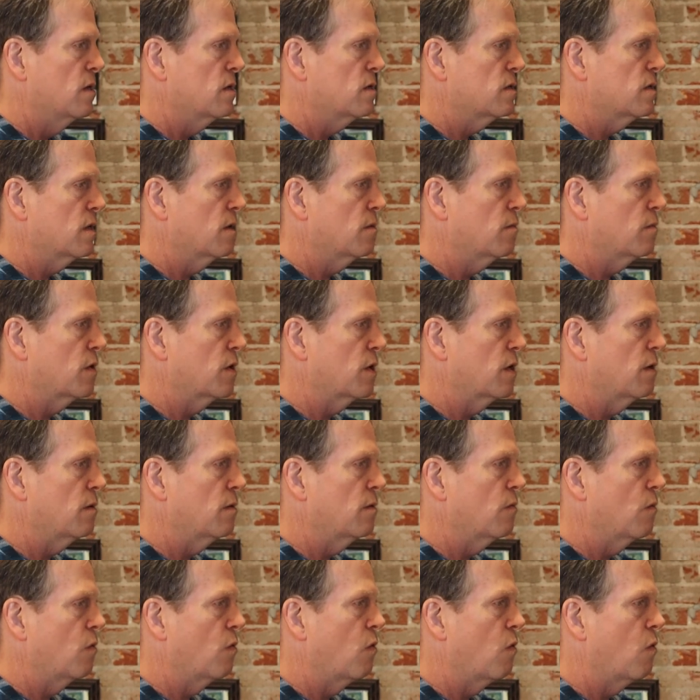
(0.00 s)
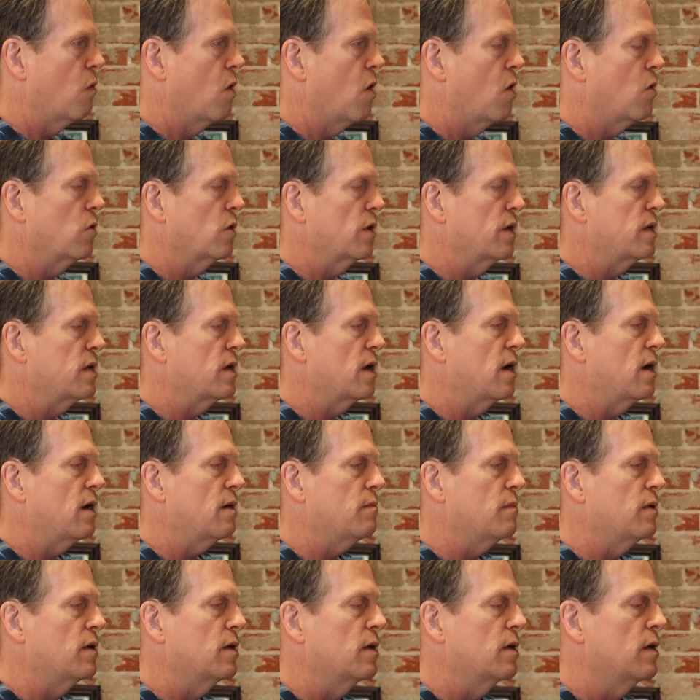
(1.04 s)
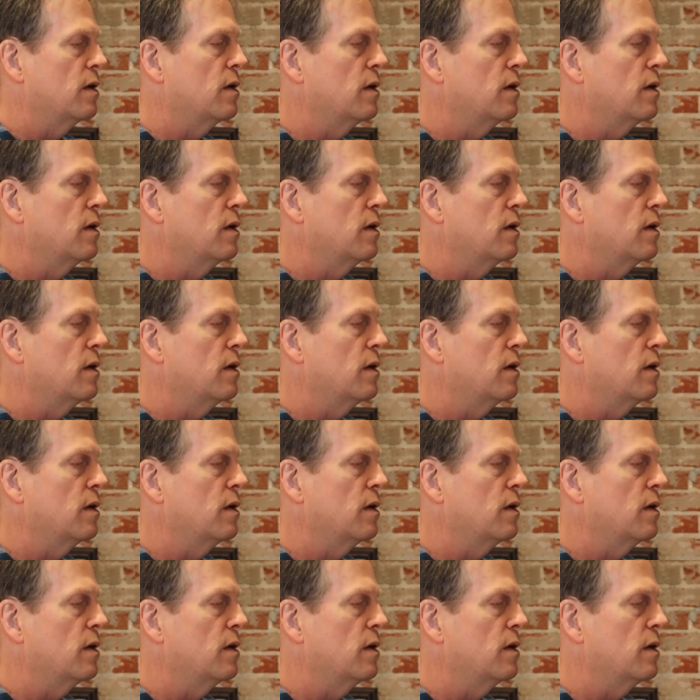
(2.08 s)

So I'm going to roll it up.